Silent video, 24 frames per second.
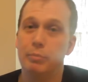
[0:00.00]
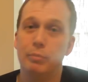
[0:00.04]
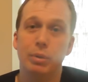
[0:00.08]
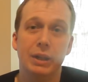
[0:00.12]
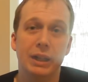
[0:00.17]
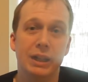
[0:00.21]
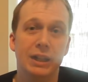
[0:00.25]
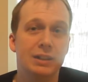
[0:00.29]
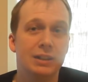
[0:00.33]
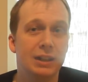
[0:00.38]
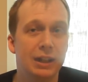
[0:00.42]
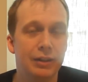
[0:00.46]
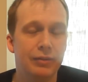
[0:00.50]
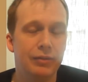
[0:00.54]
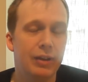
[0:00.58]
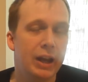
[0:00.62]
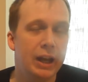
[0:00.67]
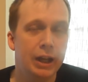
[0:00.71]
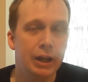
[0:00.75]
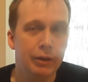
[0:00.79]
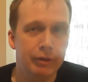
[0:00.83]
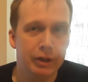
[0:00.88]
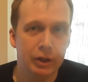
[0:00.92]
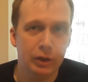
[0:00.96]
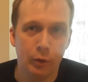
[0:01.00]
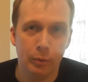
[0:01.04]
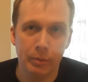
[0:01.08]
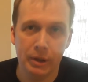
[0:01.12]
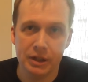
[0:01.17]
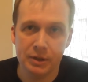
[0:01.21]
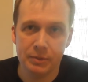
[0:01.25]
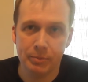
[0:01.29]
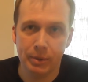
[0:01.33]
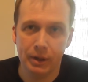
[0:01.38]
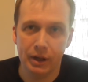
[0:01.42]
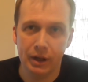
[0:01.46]
Please leave angry
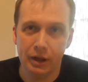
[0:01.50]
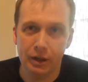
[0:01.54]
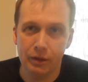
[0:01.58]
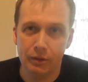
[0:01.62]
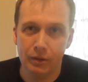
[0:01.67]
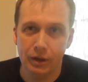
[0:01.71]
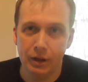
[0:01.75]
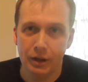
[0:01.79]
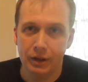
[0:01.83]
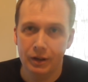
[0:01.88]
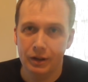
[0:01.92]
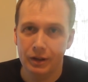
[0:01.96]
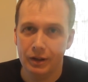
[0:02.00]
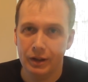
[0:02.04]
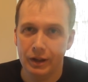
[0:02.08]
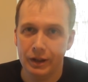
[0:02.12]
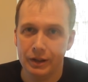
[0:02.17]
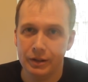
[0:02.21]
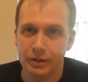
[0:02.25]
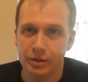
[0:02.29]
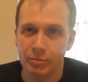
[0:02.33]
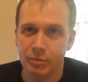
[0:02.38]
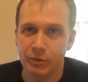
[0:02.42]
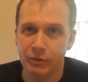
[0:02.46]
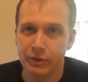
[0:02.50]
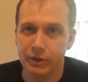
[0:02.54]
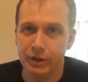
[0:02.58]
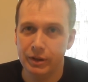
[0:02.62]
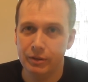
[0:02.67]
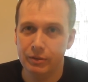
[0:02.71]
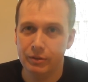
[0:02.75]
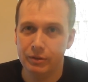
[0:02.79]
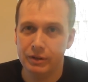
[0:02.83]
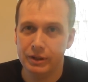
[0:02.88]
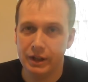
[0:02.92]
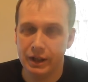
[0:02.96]
comments below, like some of
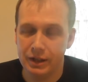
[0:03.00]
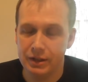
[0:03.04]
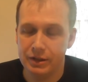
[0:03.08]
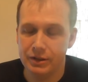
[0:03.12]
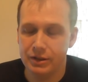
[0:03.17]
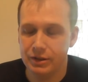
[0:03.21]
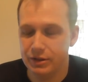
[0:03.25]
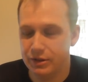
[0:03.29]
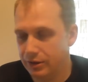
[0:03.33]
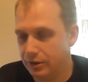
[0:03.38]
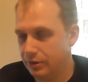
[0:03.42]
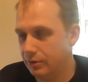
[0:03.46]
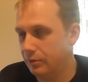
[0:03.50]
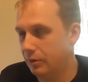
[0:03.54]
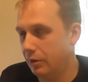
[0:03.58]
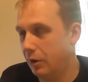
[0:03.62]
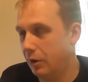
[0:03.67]
you tend to do